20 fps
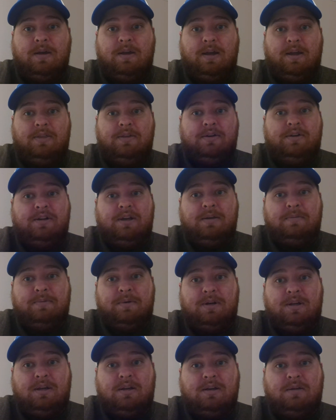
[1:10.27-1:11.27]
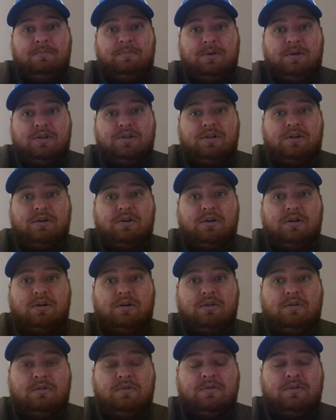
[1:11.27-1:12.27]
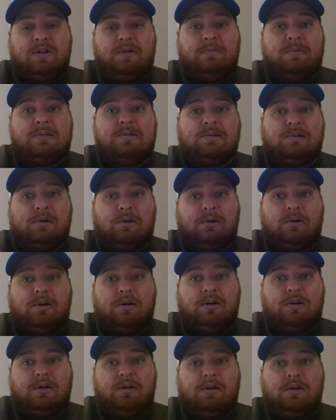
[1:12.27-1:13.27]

and the deputy commissioner, whose name is Lark,